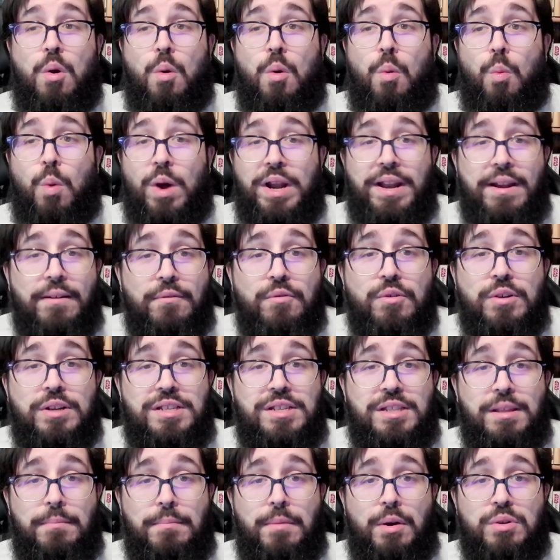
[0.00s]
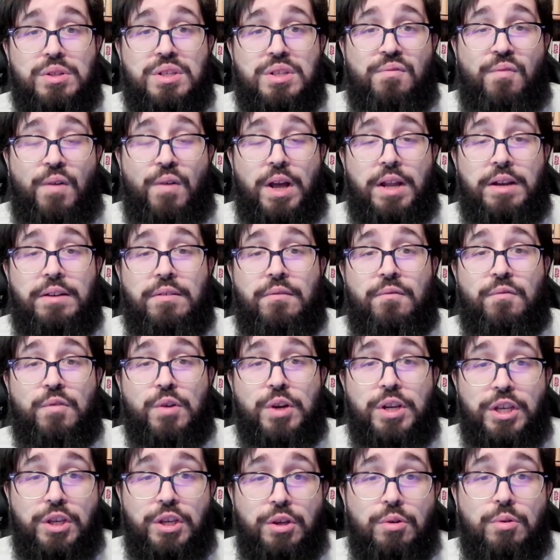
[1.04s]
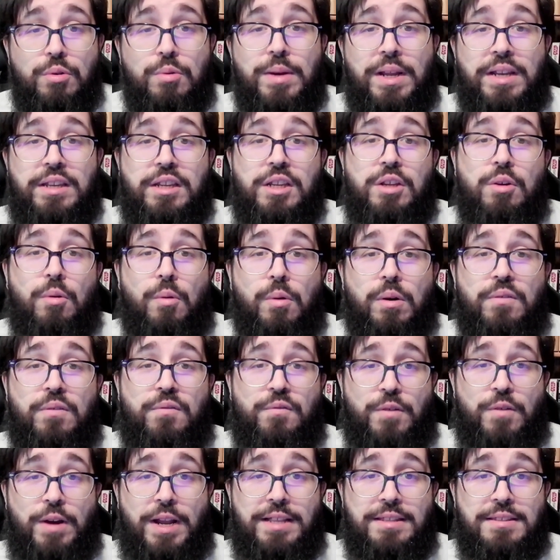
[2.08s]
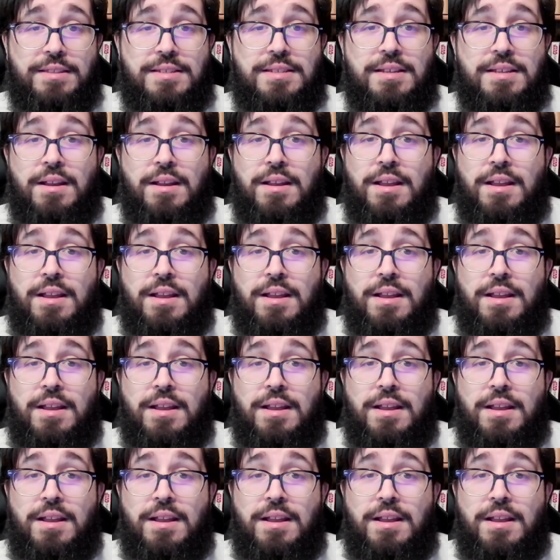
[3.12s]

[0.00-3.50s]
whatever is the most fun for you and your friends,